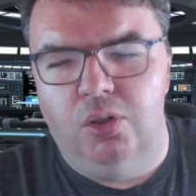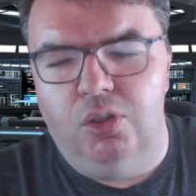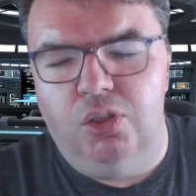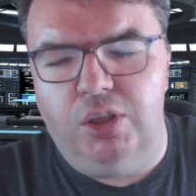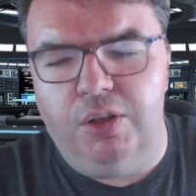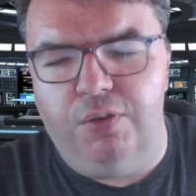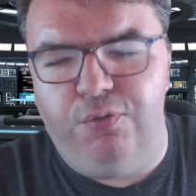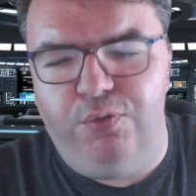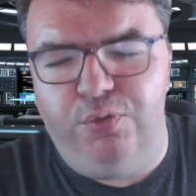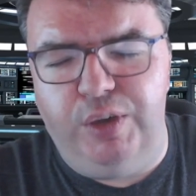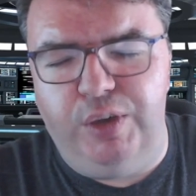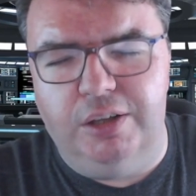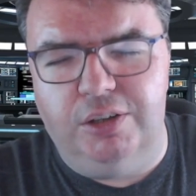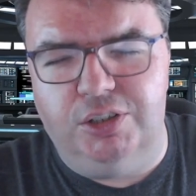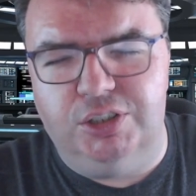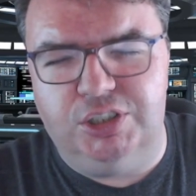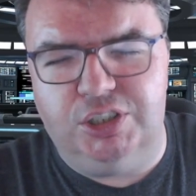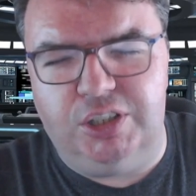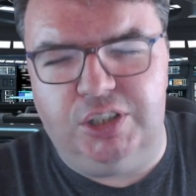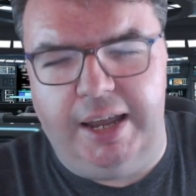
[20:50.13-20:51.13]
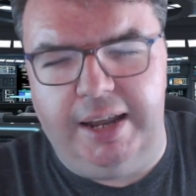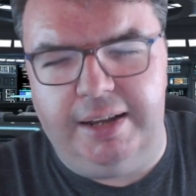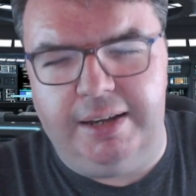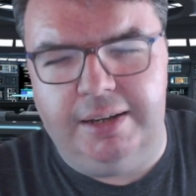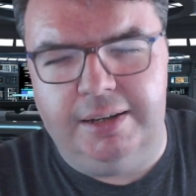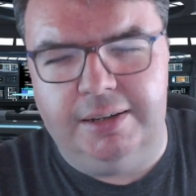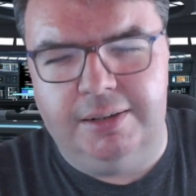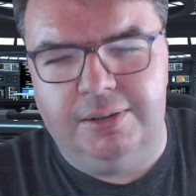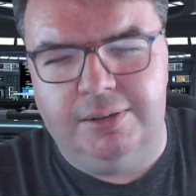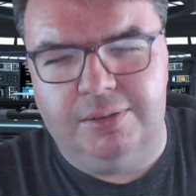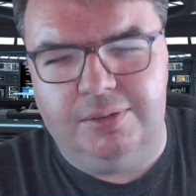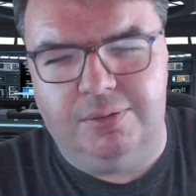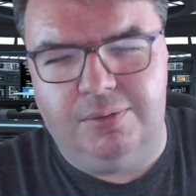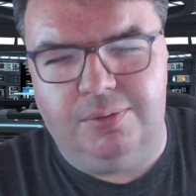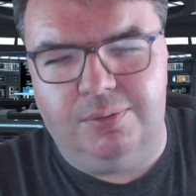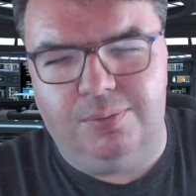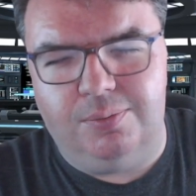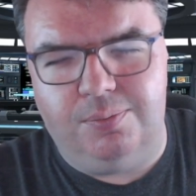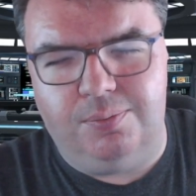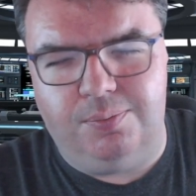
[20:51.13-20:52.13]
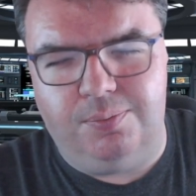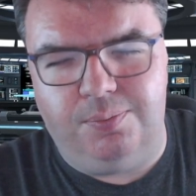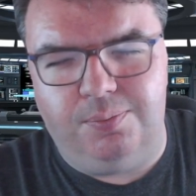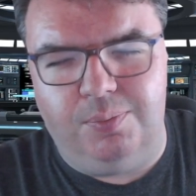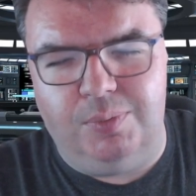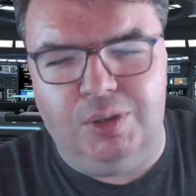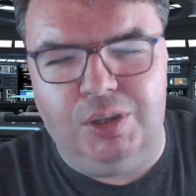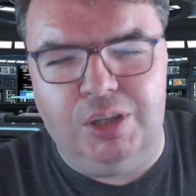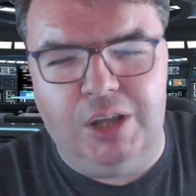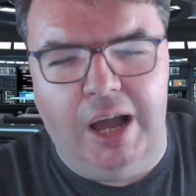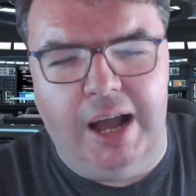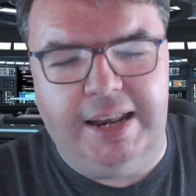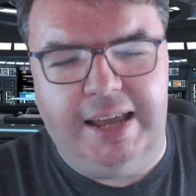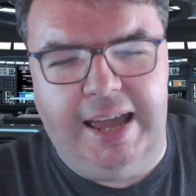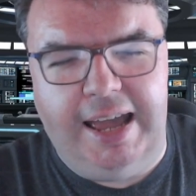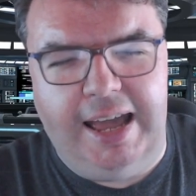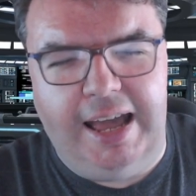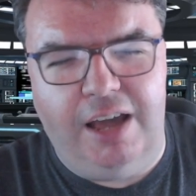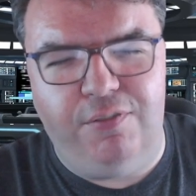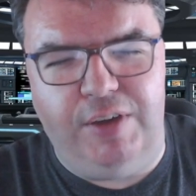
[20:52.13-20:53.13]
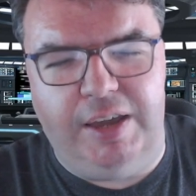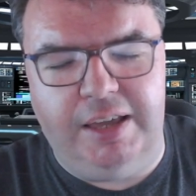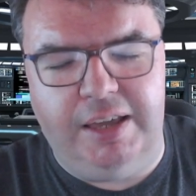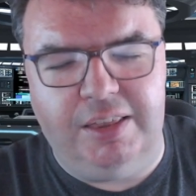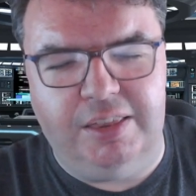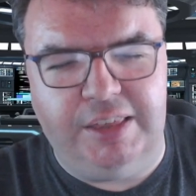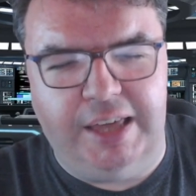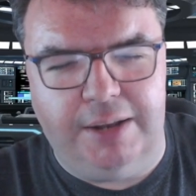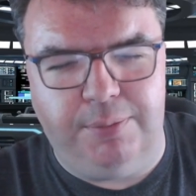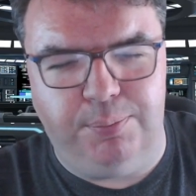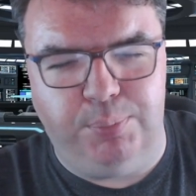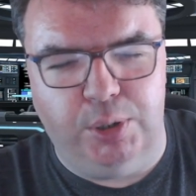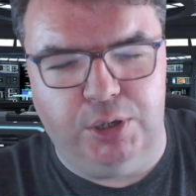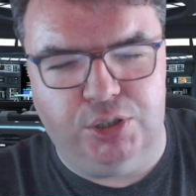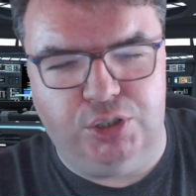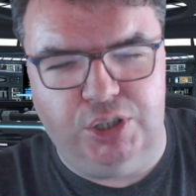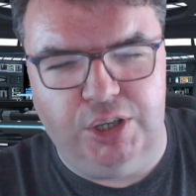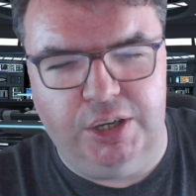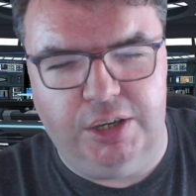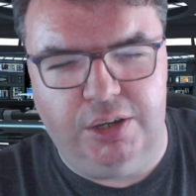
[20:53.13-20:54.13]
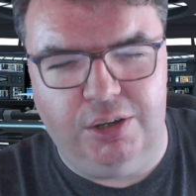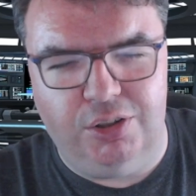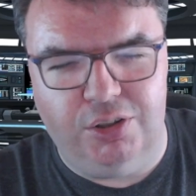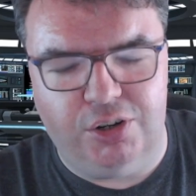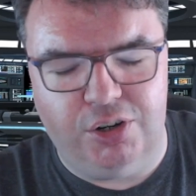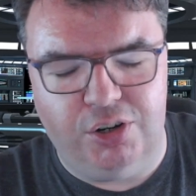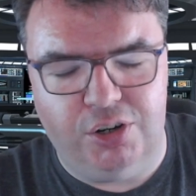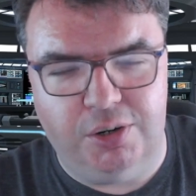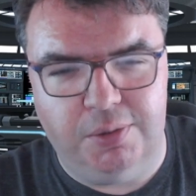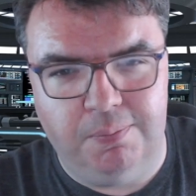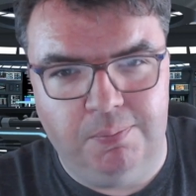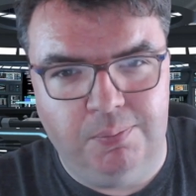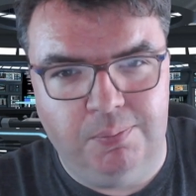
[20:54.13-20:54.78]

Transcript: it feels like not having that particular